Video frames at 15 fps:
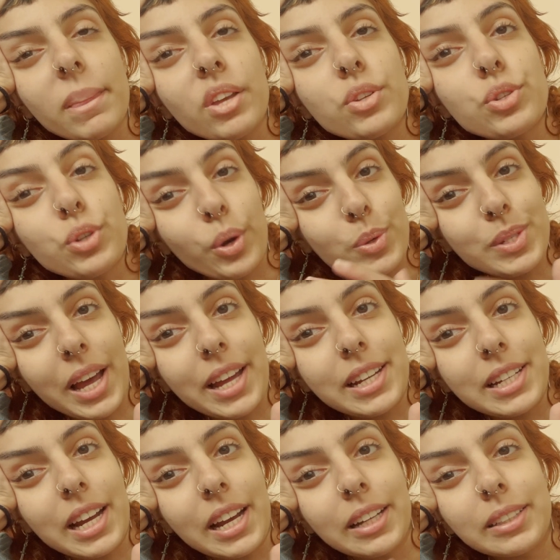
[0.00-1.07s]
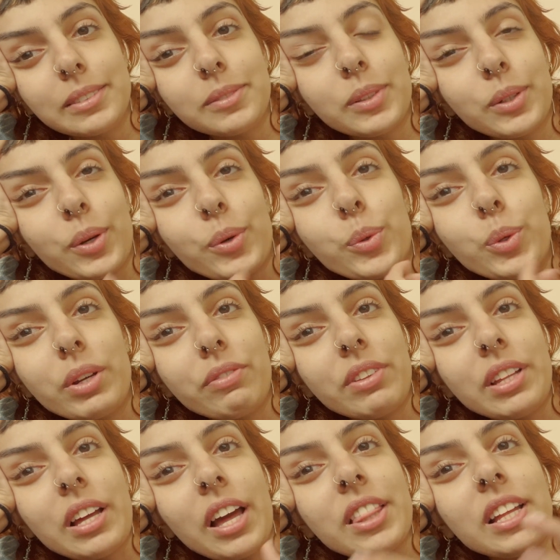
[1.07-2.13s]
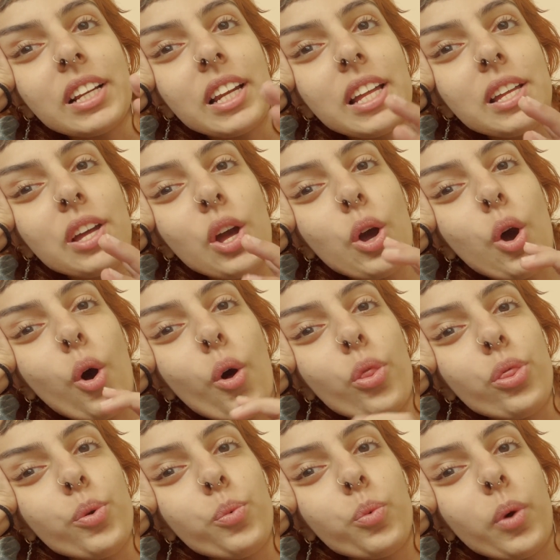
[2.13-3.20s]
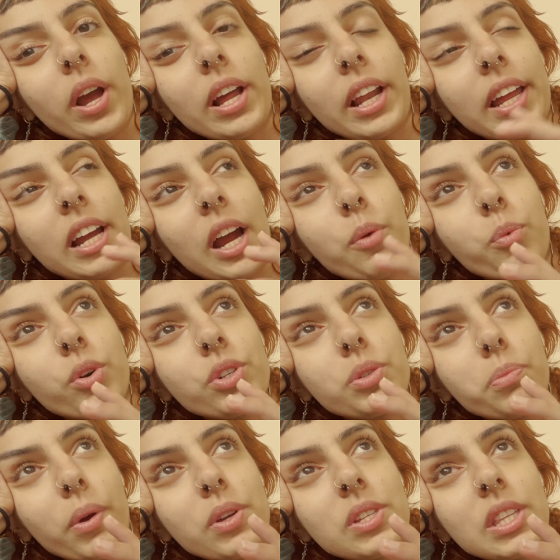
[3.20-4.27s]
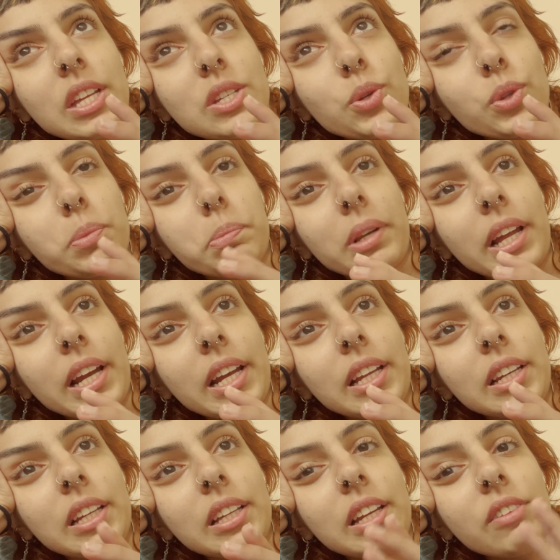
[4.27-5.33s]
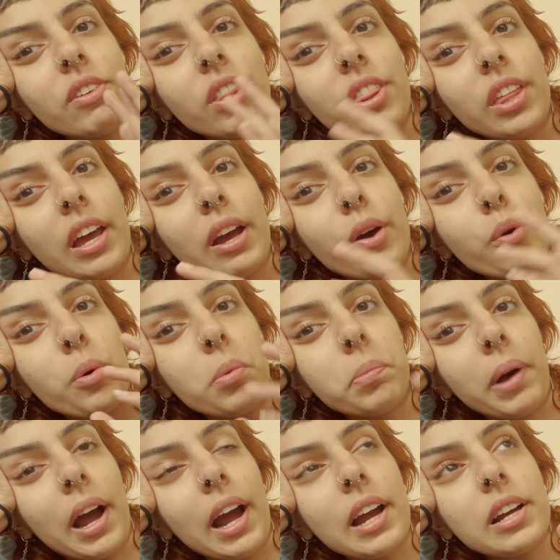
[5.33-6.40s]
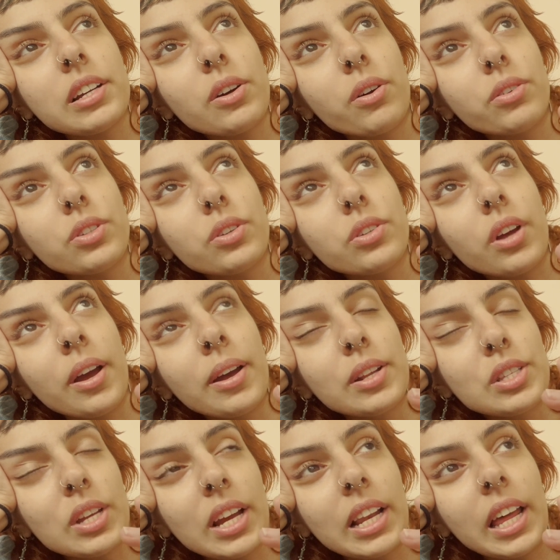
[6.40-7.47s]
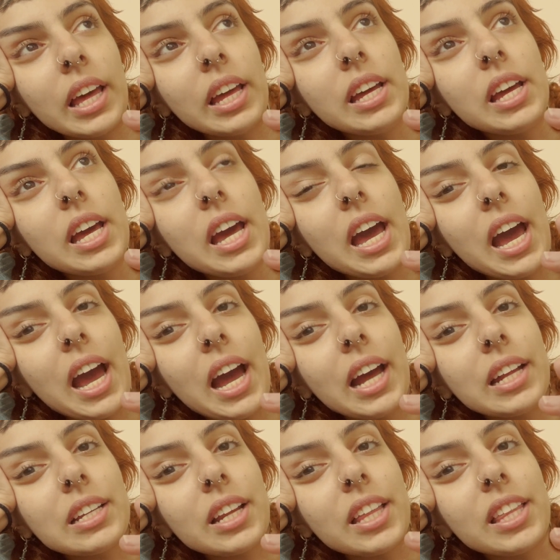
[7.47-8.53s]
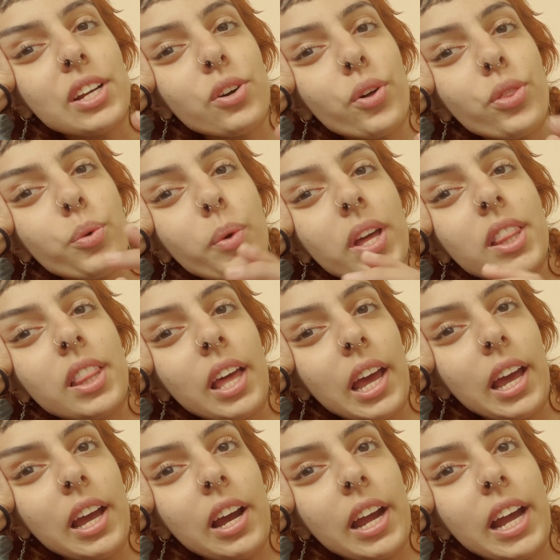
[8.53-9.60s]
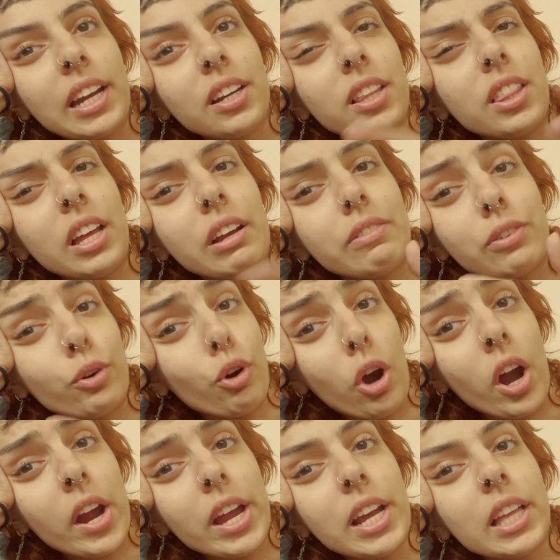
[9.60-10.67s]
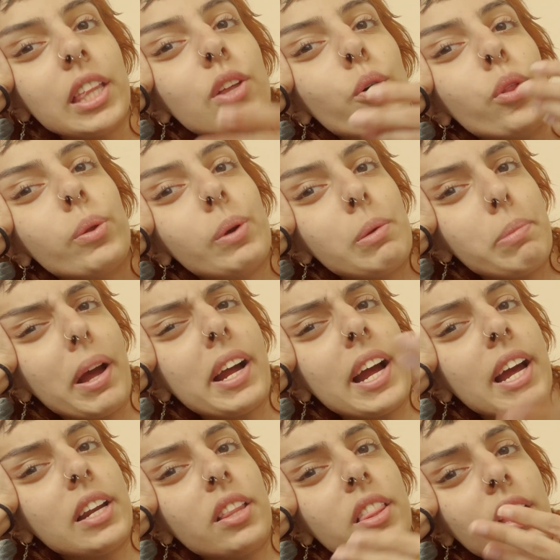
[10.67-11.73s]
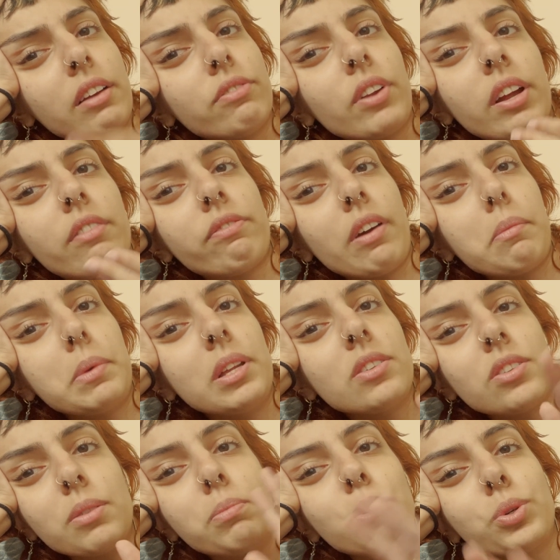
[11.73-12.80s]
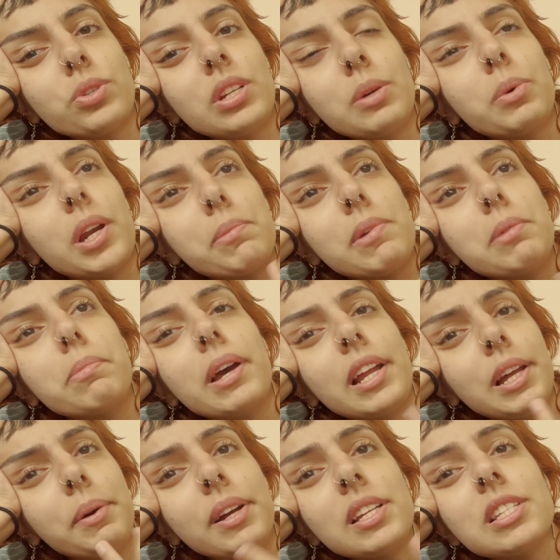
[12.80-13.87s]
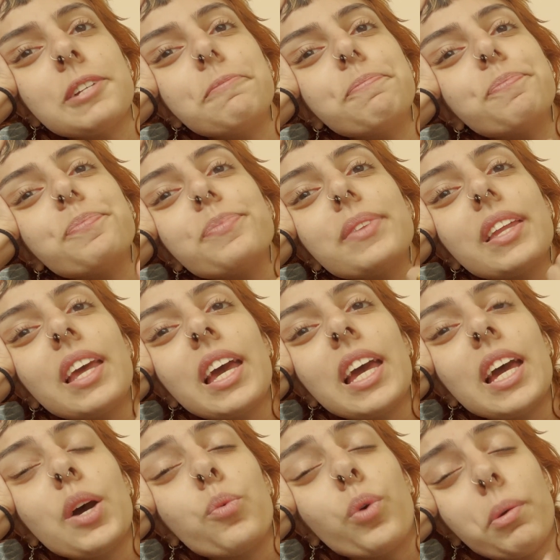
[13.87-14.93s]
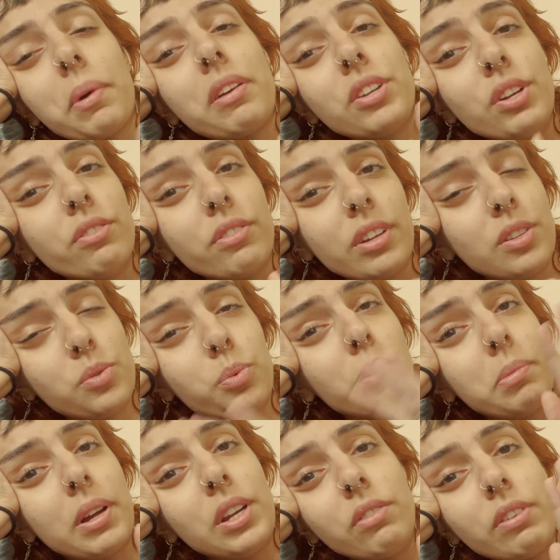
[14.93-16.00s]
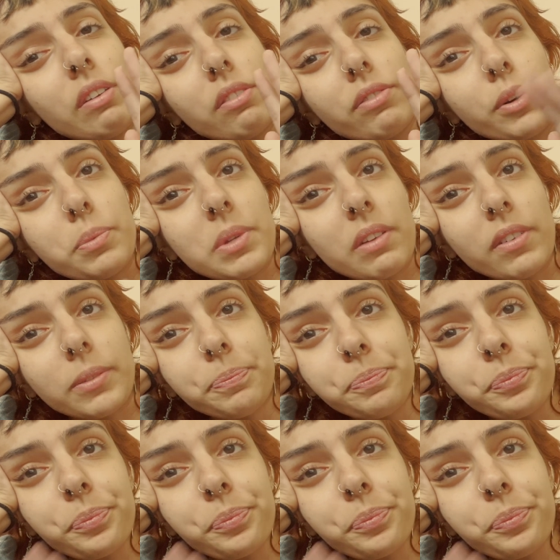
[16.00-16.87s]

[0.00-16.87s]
So sad again. All of the, I think like on the way, like I watched most of these on the plane, either there or back to LA. And I think on the way there, I had a thing for crying. And then on the way back, I had a thing for like feminism. You'll see what I mean. But anyways, it's one of my new favorite films ever.